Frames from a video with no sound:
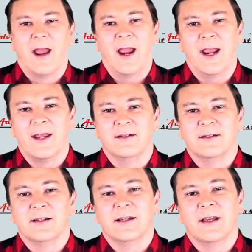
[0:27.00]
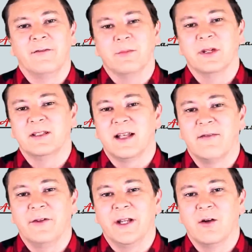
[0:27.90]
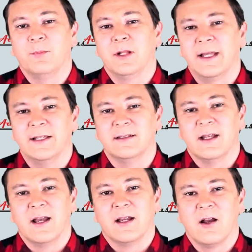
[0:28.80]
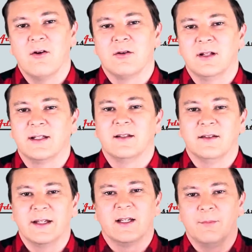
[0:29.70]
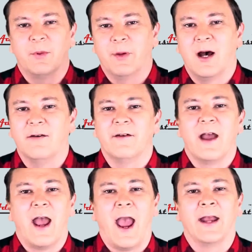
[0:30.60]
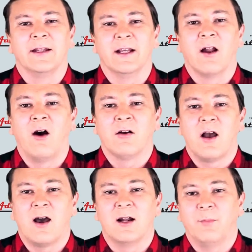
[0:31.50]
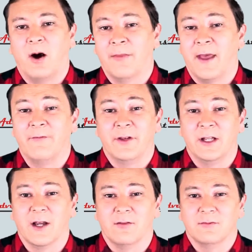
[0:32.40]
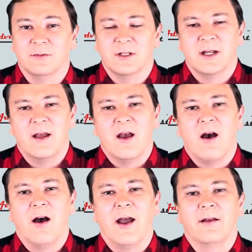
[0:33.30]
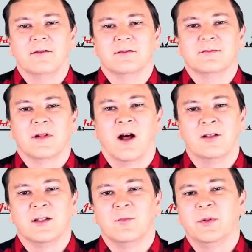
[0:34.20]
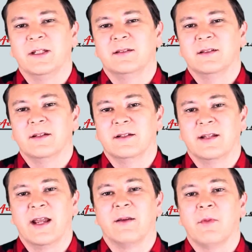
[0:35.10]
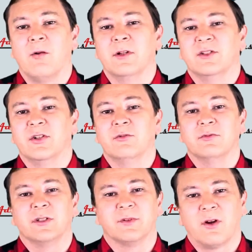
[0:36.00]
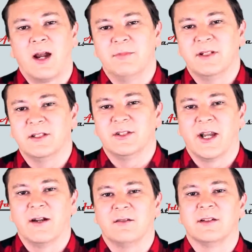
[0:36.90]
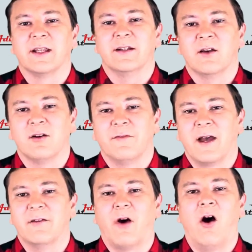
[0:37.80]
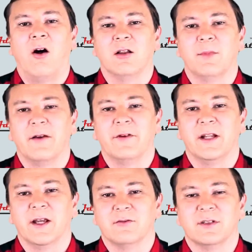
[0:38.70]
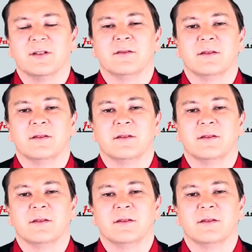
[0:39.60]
And if you missed that video, please go click the link up above and get all caught up on that video. Also, please take a moment to subscribe to this channel to get notified of all of my videos.